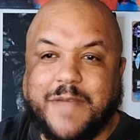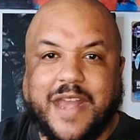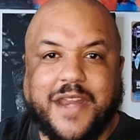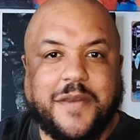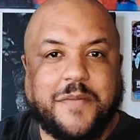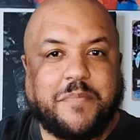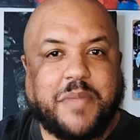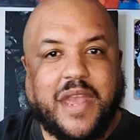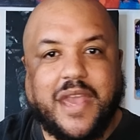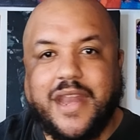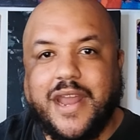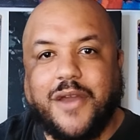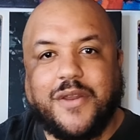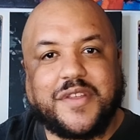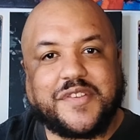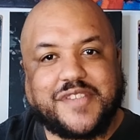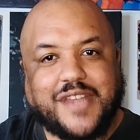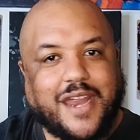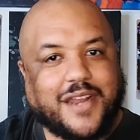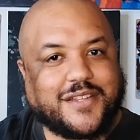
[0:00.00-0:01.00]
that didn't pan out
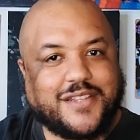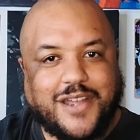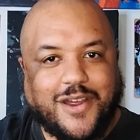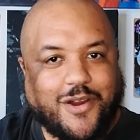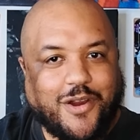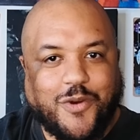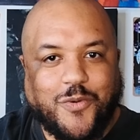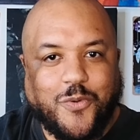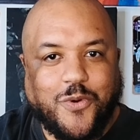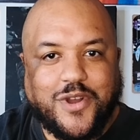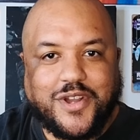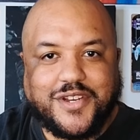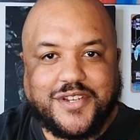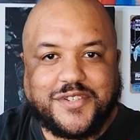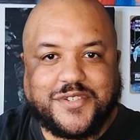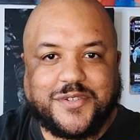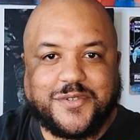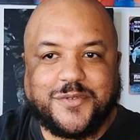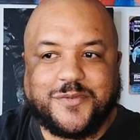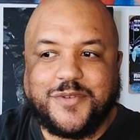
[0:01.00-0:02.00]
exactly how I
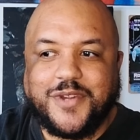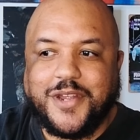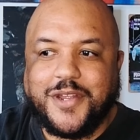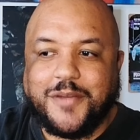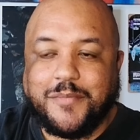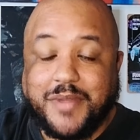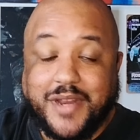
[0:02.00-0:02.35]
wanted it to.